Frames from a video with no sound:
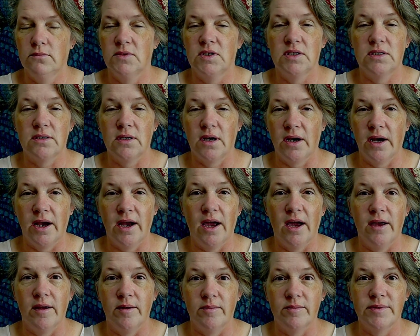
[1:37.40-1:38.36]
sorry,
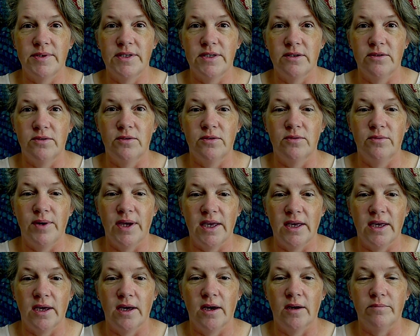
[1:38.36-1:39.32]
I am still
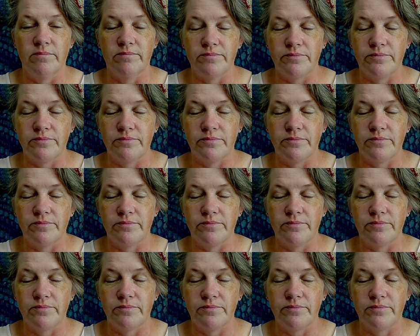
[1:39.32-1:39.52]
waking up.